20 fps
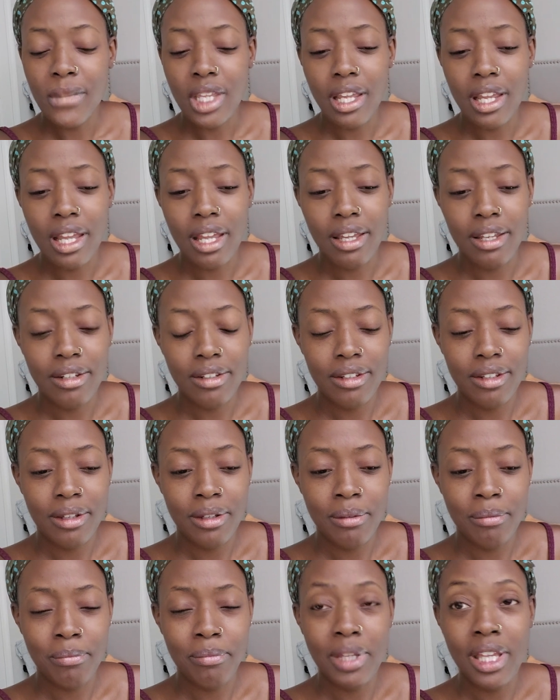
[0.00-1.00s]

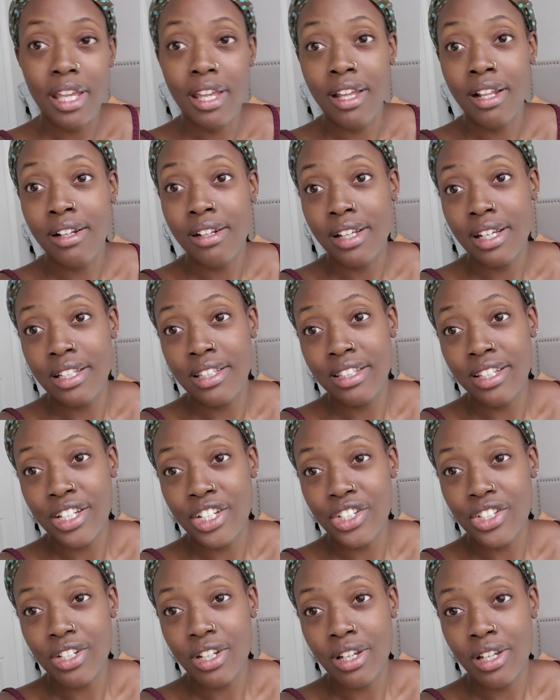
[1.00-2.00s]
And Elle and
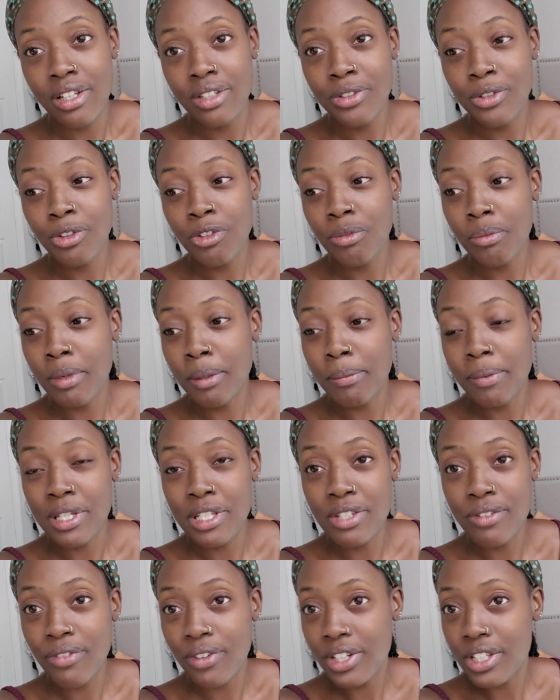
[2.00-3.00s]
Deja, two of my
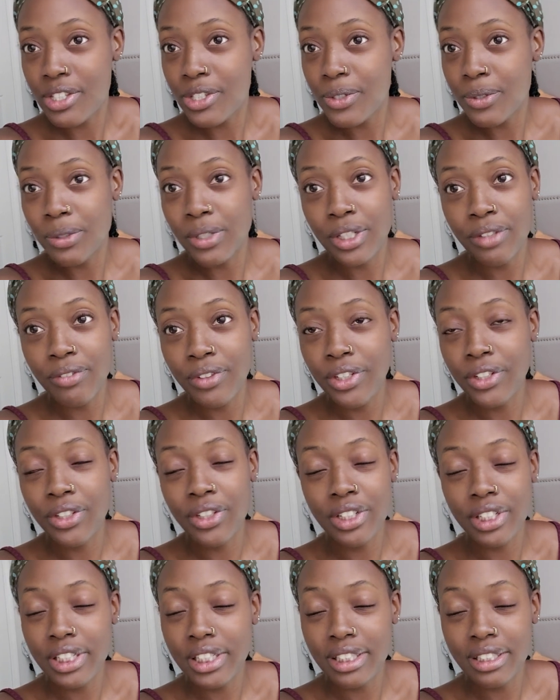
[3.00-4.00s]
best friends who live
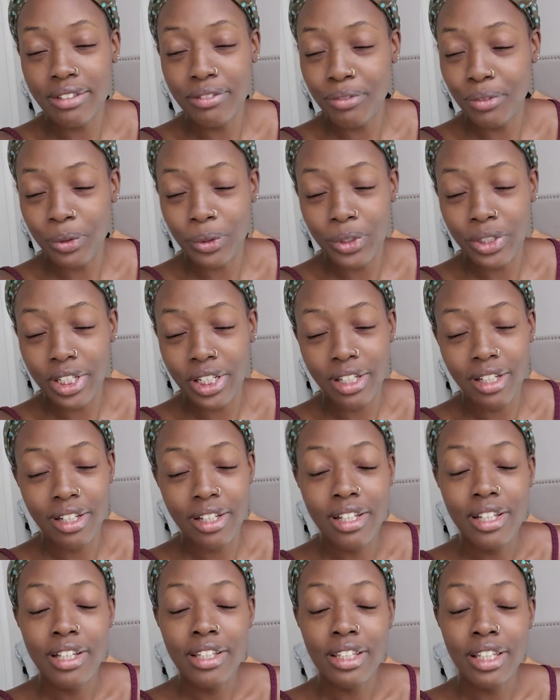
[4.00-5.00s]
here in Florida,
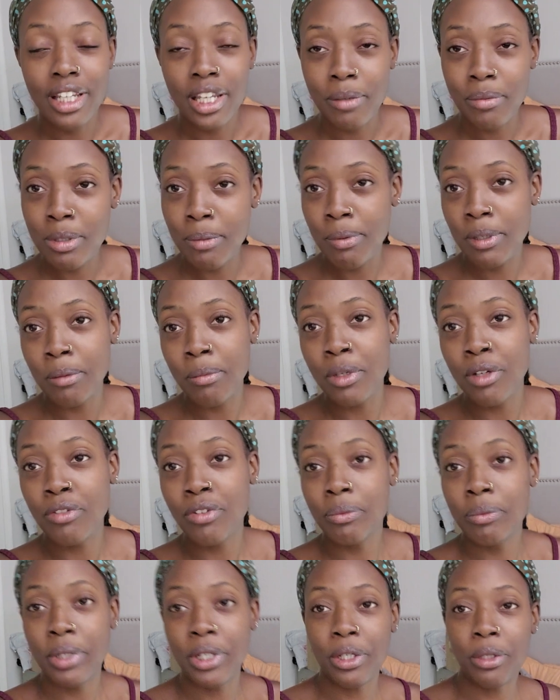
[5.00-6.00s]
they came to pick me up
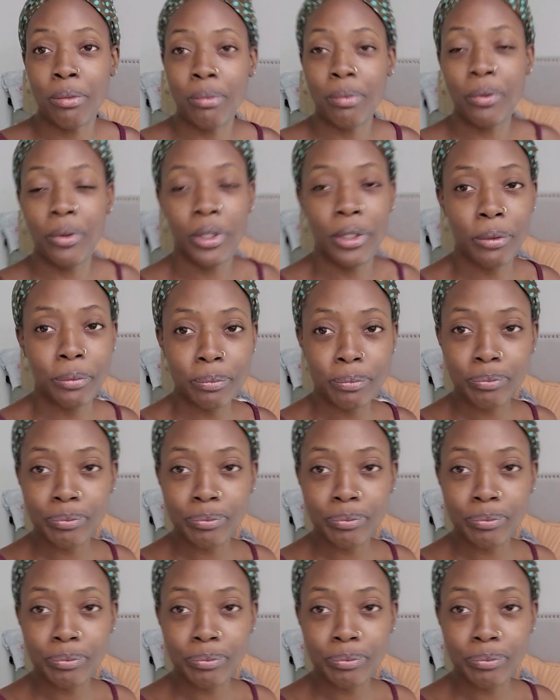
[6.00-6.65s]
from the airport.